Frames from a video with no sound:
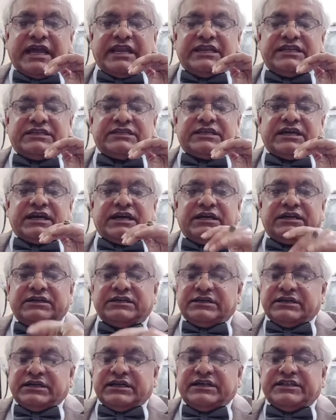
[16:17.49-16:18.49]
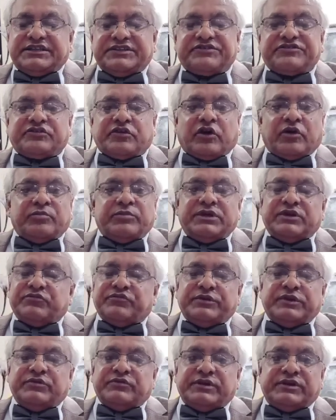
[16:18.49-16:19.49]
Calendar, in this
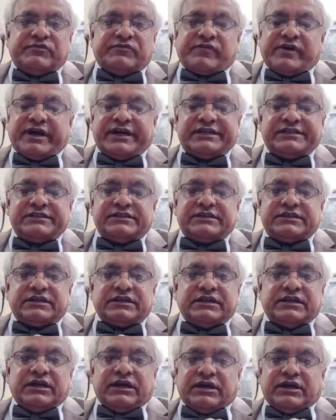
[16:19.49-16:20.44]
novel, we will find